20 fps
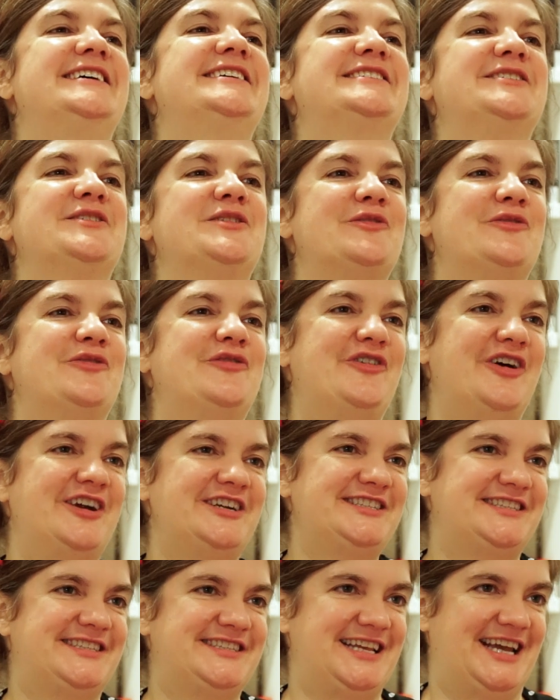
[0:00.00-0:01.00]
So the
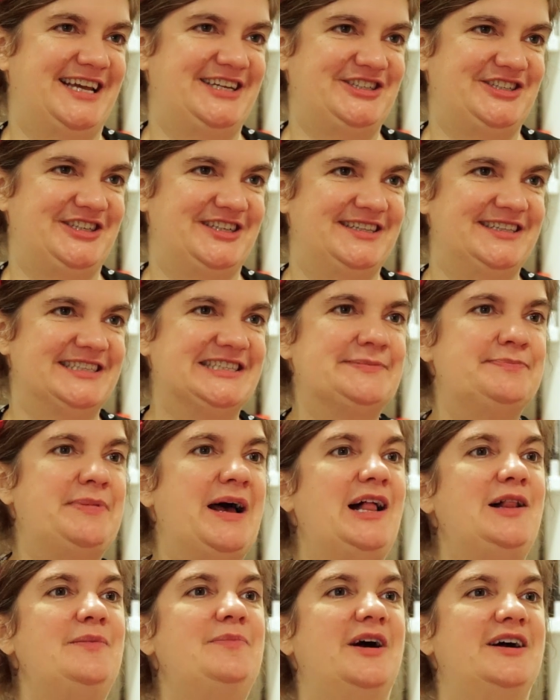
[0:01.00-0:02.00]
first session,
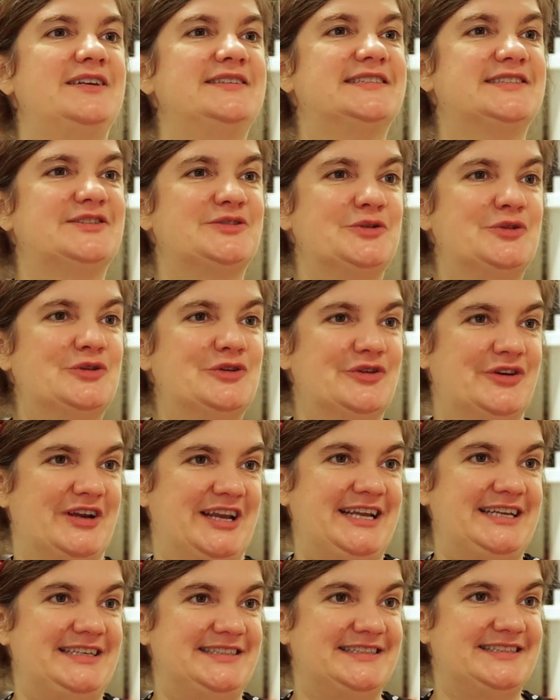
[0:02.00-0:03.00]
Spellbound
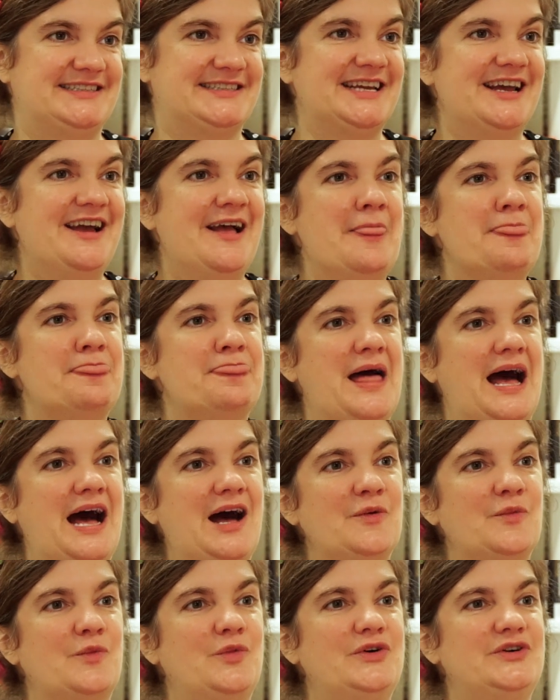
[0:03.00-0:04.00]
Stories,
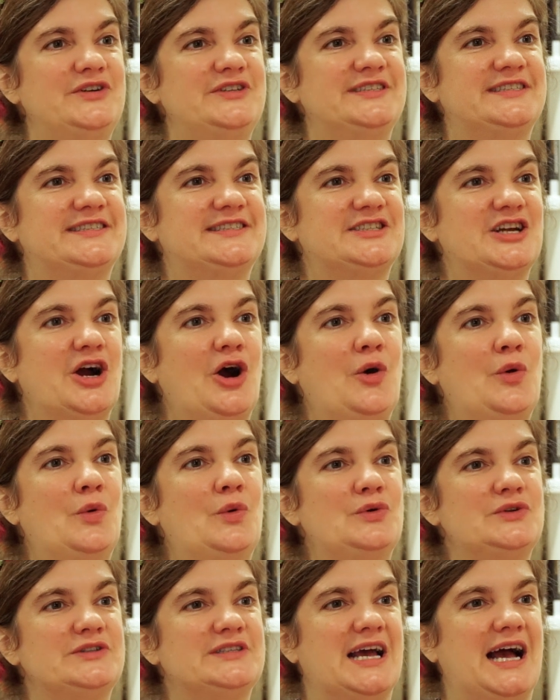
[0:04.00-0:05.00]
that was
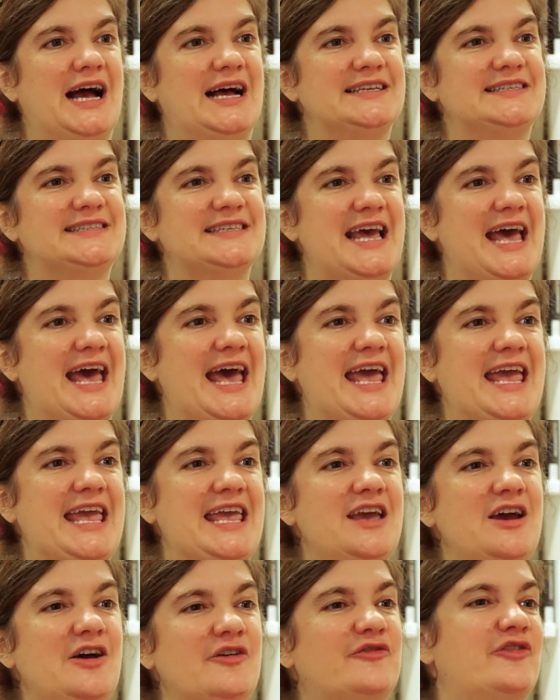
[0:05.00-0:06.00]
told as
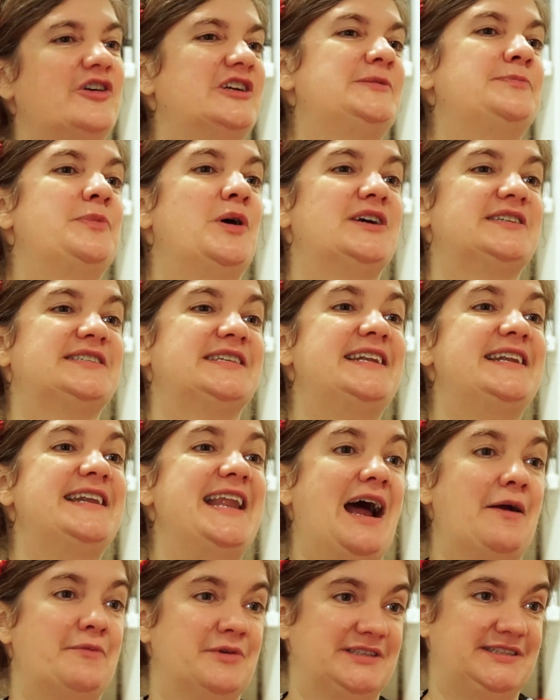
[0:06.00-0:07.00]
a first-person
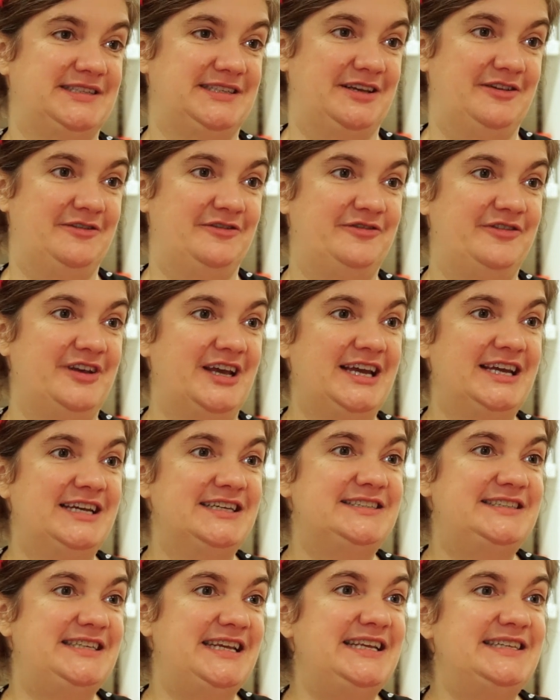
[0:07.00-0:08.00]
narrative
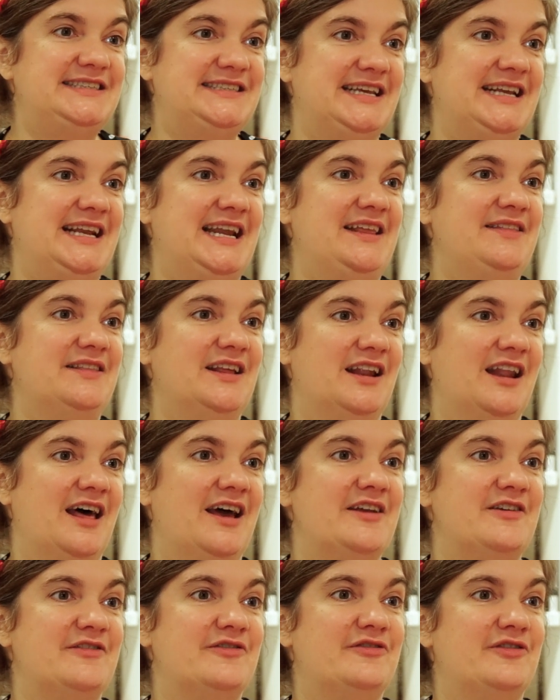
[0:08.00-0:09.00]
detailing the
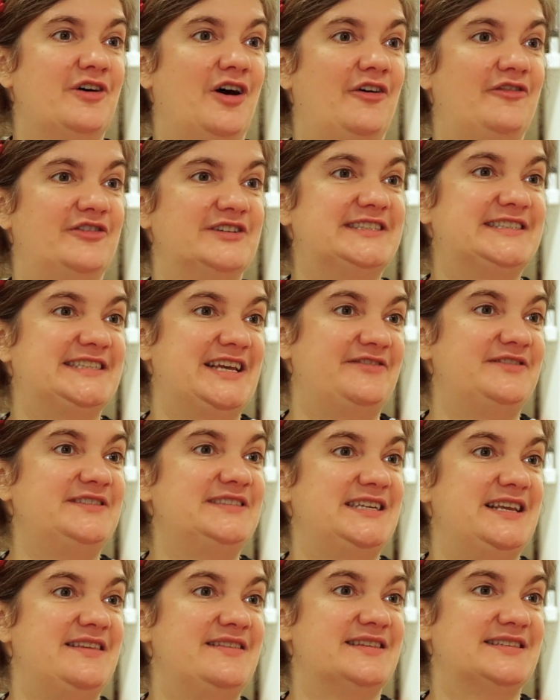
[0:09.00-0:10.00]
life of a
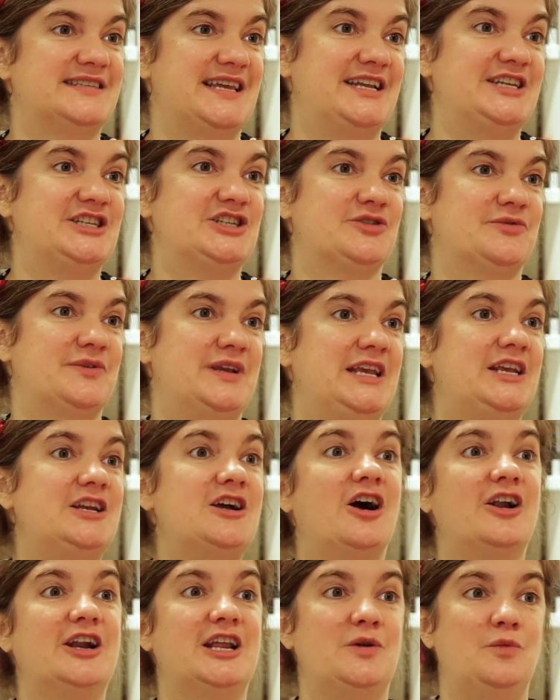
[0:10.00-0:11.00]
17th century
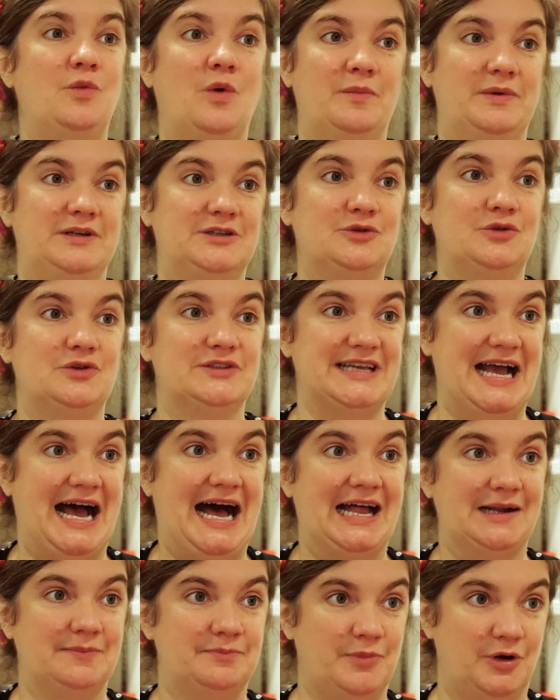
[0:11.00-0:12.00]
cunning woman called
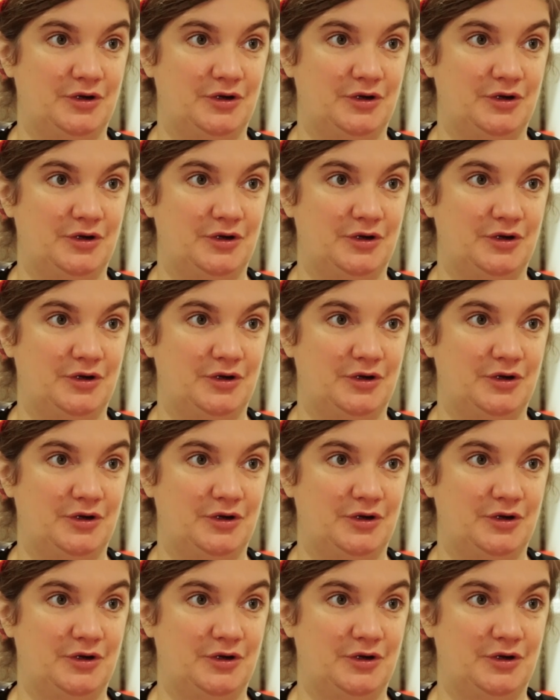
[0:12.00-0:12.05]
Anne